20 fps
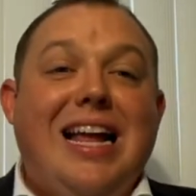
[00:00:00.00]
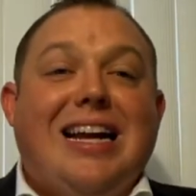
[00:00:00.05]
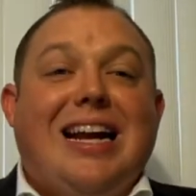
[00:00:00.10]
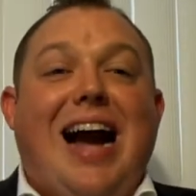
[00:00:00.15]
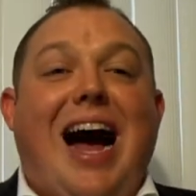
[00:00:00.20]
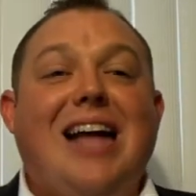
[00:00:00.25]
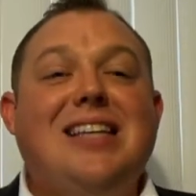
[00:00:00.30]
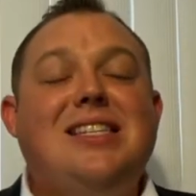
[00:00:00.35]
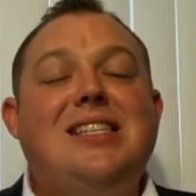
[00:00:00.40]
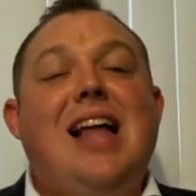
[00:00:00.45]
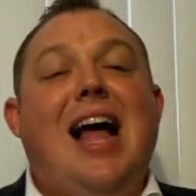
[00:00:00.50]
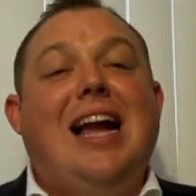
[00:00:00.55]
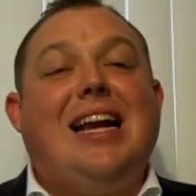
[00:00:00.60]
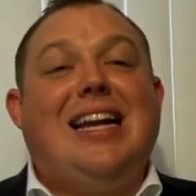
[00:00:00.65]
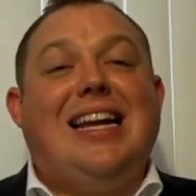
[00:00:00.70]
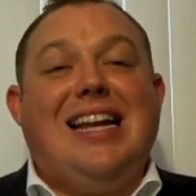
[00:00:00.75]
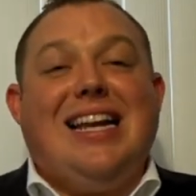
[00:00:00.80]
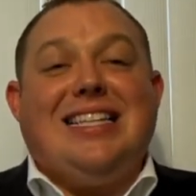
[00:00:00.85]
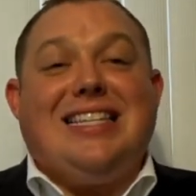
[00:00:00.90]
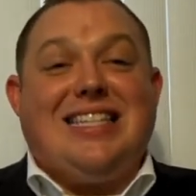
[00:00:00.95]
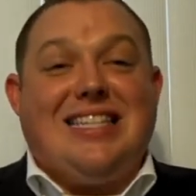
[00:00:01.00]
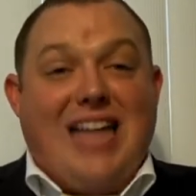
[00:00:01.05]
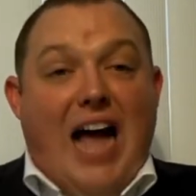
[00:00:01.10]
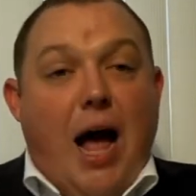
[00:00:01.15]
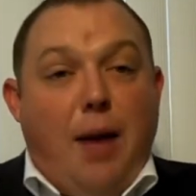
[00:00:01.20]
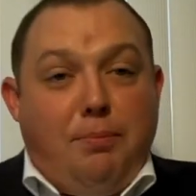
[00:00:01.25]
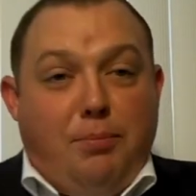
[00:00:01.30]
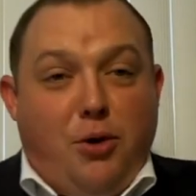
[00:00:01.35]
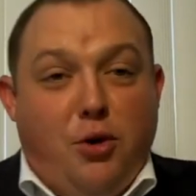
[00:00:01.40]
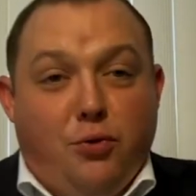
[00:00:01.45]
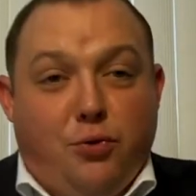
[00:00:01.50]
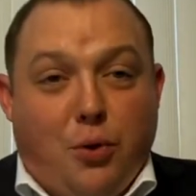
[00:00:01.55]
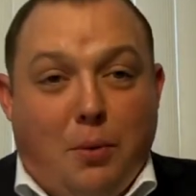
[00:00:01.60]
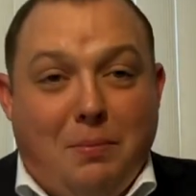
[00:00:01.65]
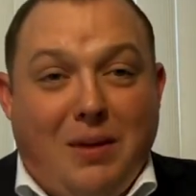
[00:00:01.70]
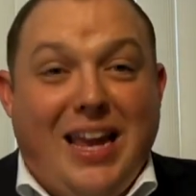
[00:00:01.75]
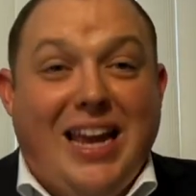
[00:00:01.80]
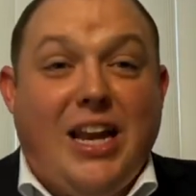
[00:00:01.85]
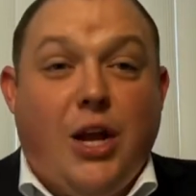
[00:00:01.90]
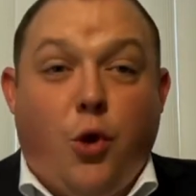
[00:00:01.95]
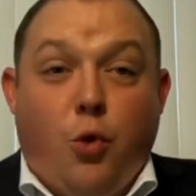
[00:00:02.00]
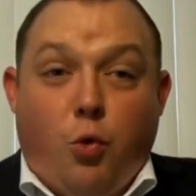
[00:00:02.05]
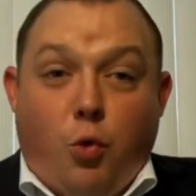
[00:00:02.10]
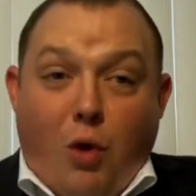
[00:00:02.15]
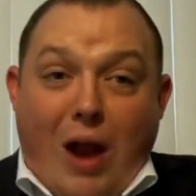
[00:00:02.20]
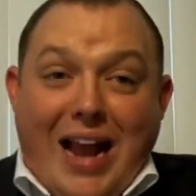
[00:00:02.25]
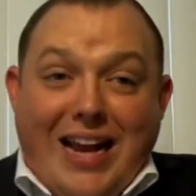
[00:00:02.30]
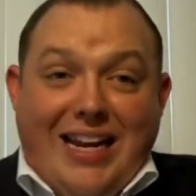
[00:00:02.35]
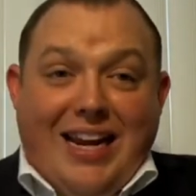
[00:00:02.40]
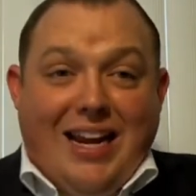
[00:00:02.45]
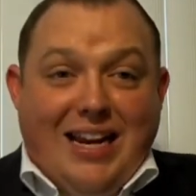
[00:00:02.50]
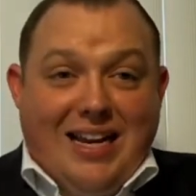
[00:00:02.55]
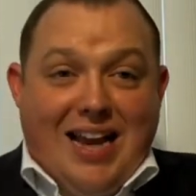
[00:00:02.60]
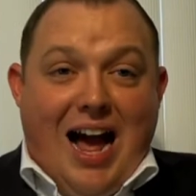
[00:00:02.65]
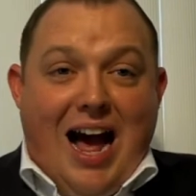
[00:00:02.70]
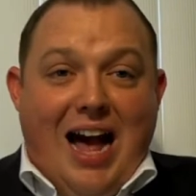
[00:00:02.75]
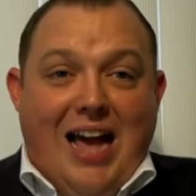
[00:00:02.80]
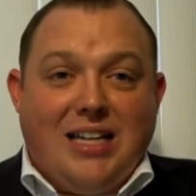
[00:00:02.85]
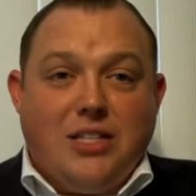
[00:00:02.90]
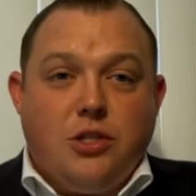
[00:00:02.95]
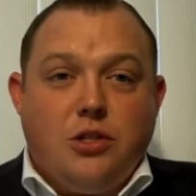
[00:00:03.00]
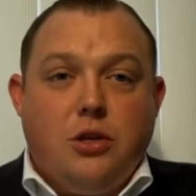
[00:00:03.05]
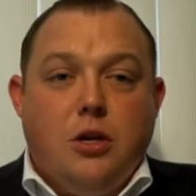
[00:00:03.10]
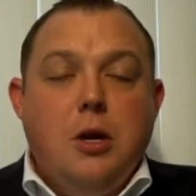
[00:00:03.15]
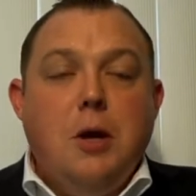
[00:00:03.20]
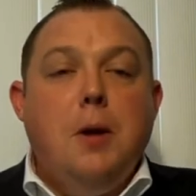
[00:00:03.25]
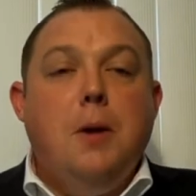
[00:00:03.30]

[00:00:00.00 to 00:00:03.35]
God's not going to stop you from getting recognized